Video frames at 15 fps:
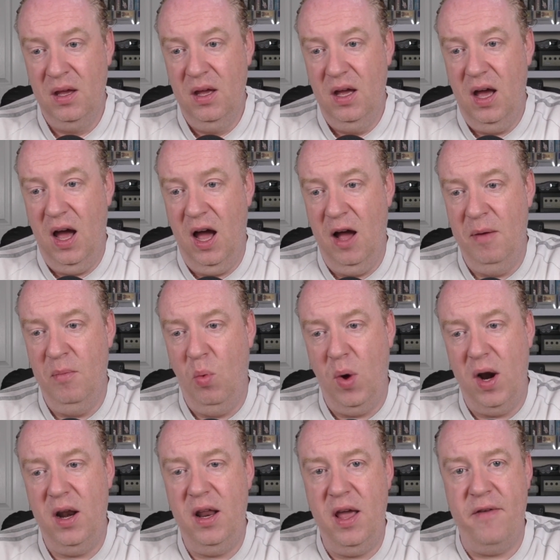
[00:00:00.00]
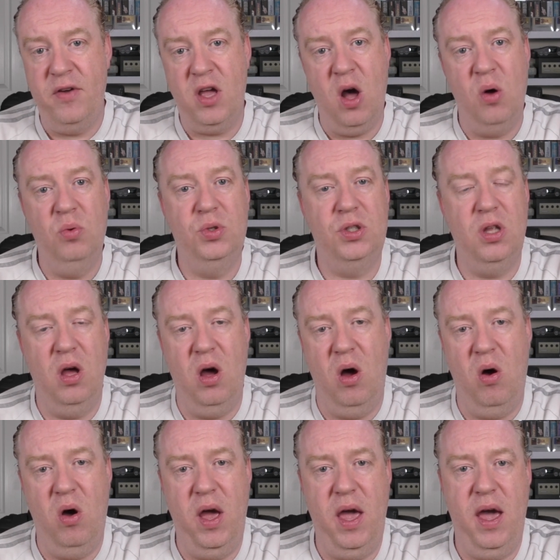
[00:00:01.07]
One of the other goals that
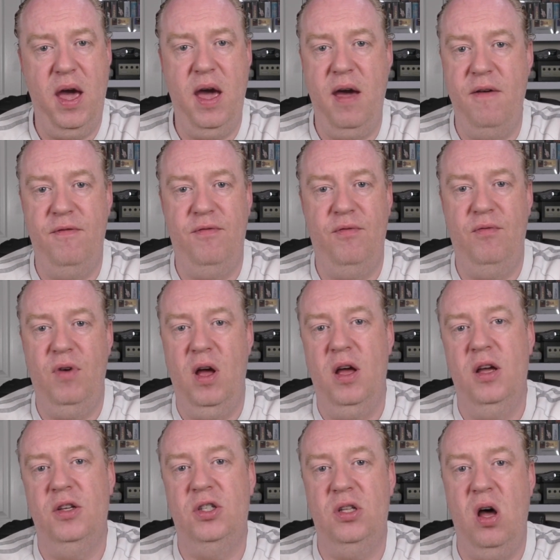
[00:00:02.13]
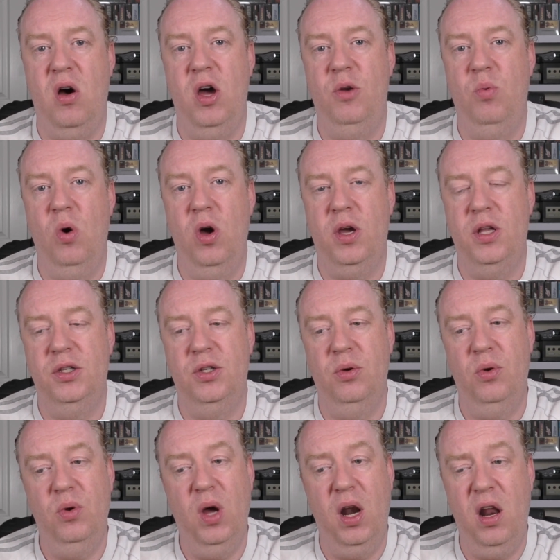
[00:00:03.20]
I have started working
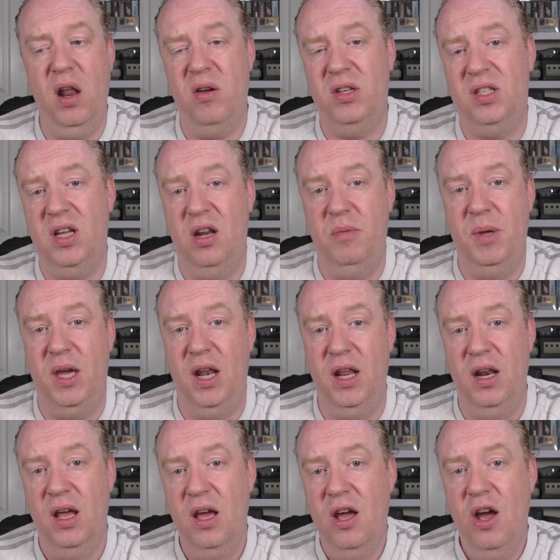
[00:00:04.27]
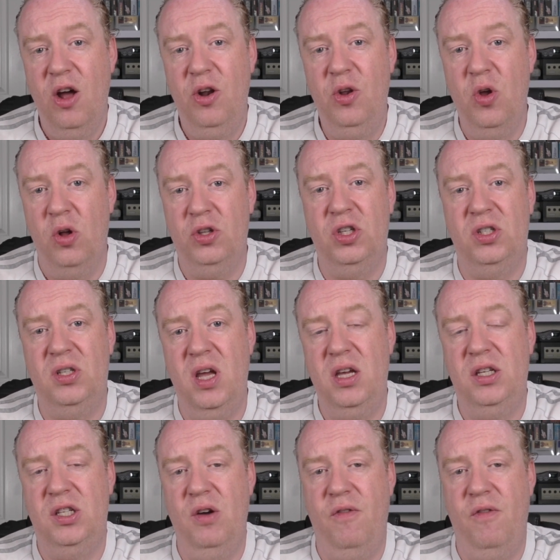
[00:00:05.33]
to, and I know I said at the beginning not to set yourself